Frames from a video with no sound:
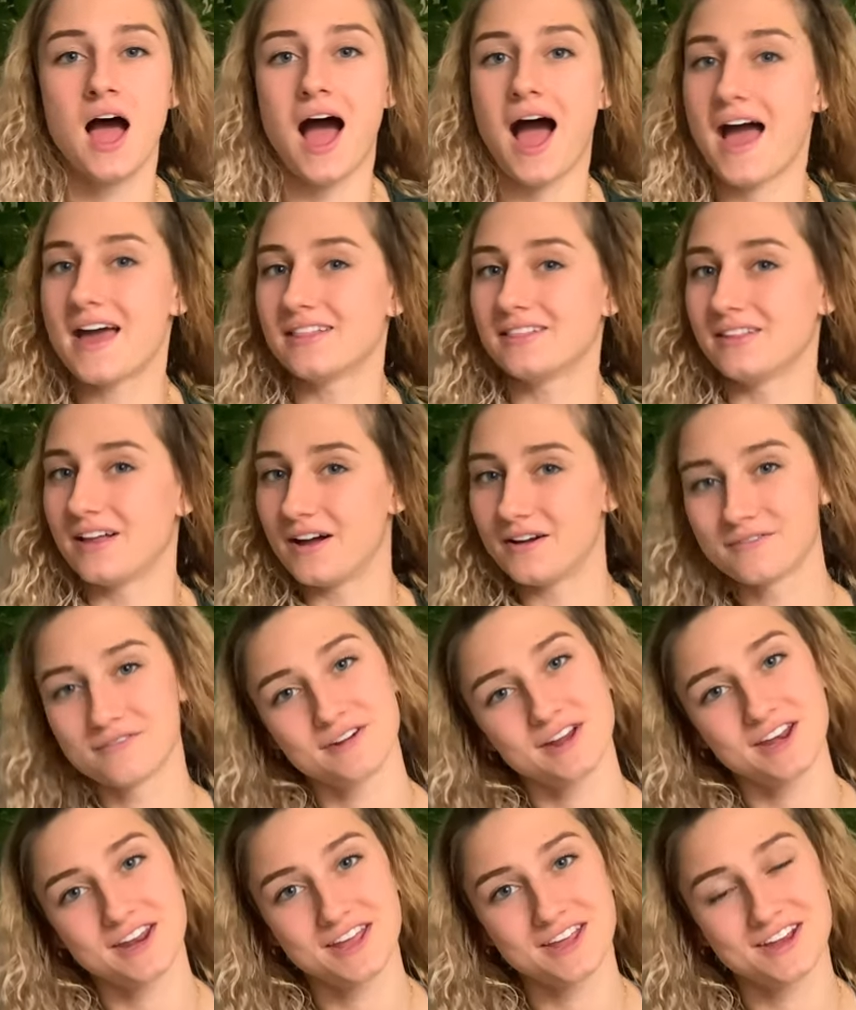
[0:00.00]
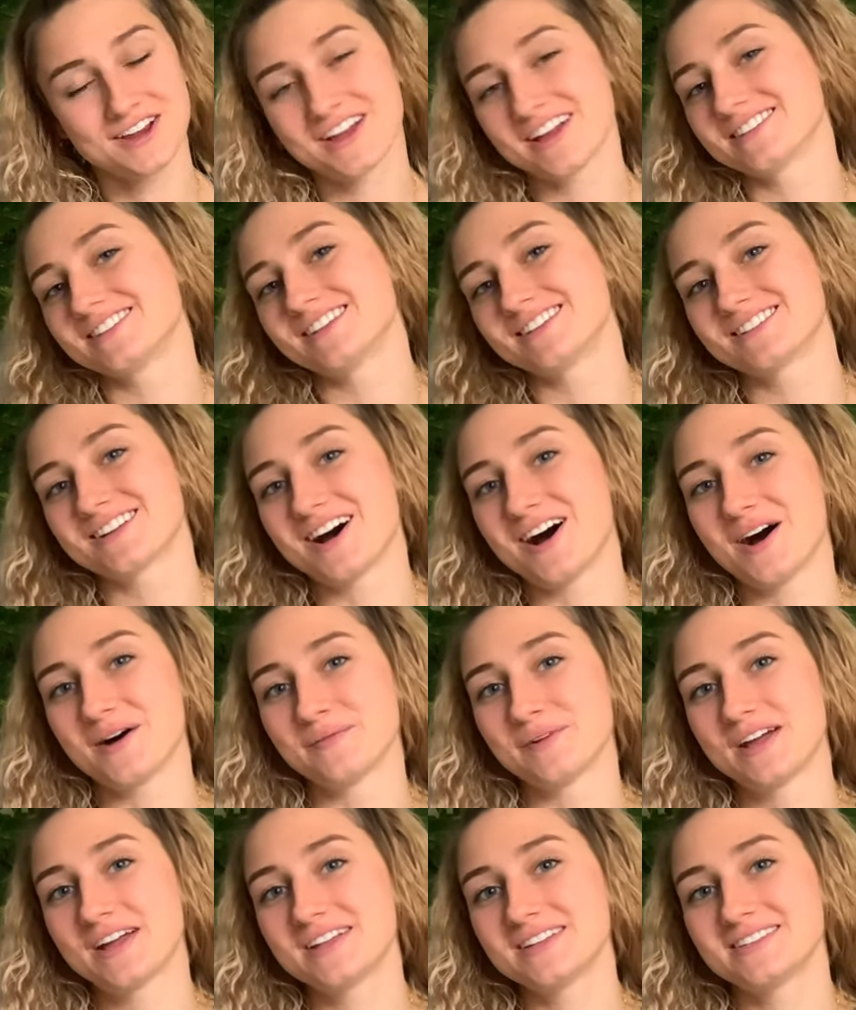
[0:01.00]
I love reading your guys'
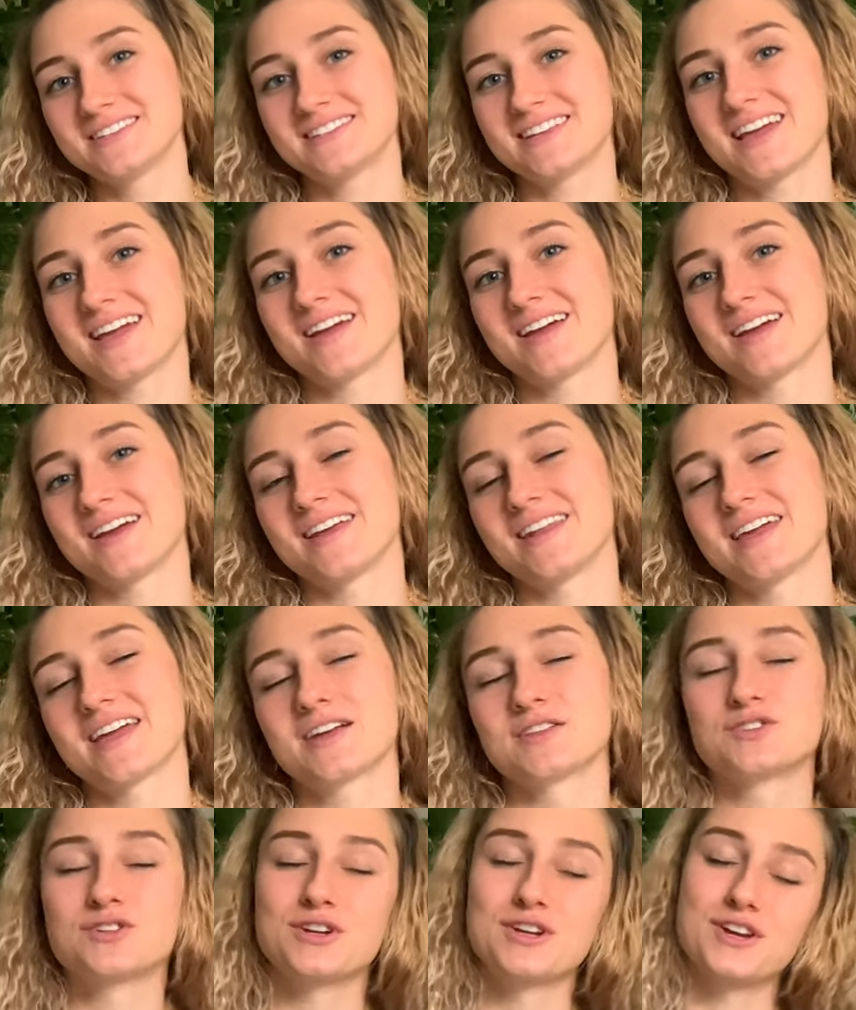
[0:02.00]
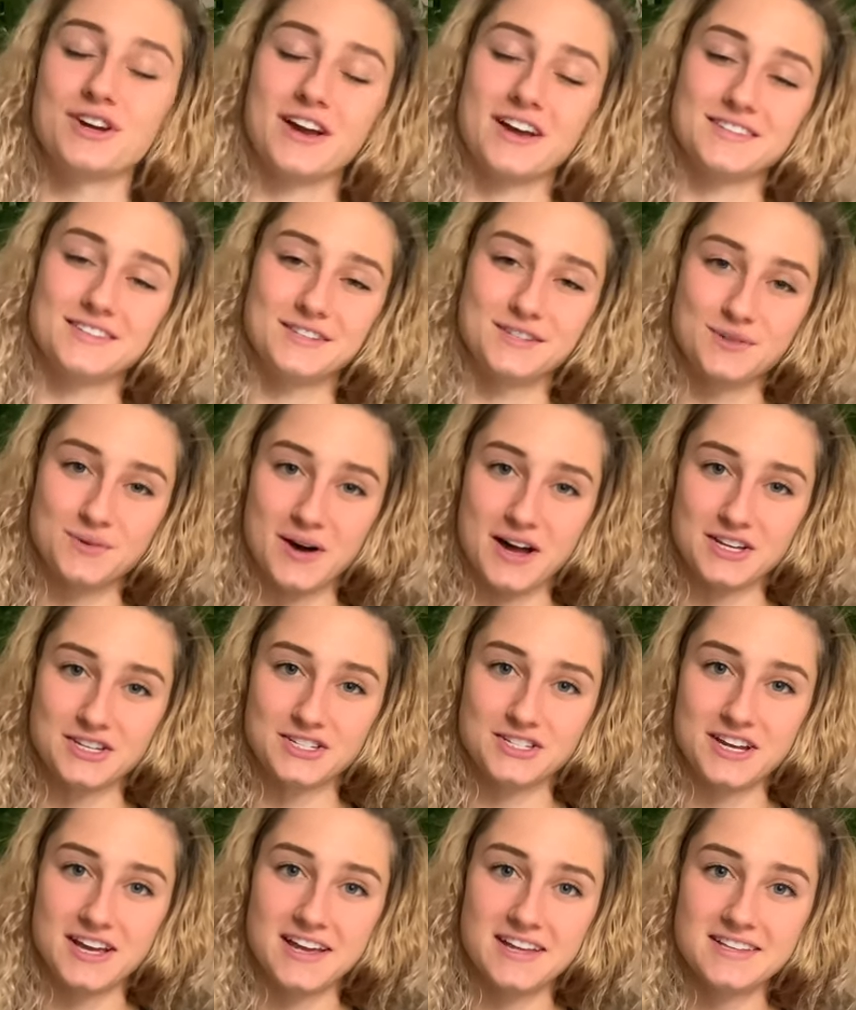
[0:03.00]
comments and answering your guys'
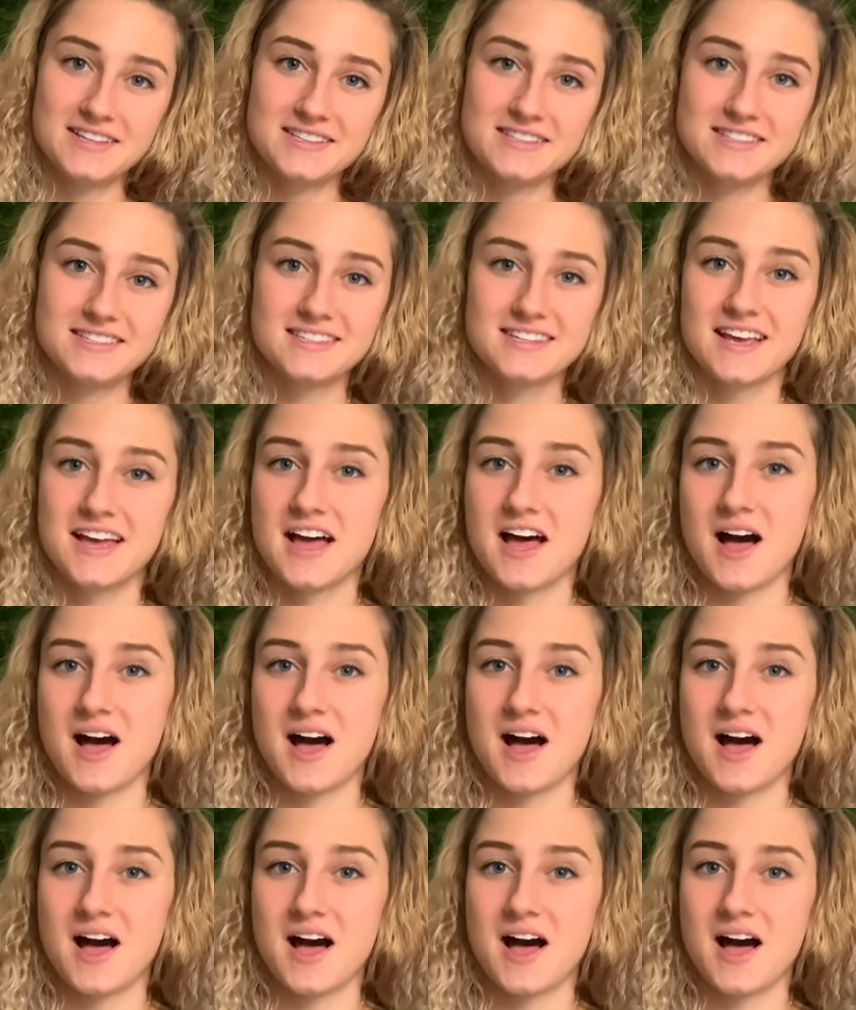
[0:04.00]
questions.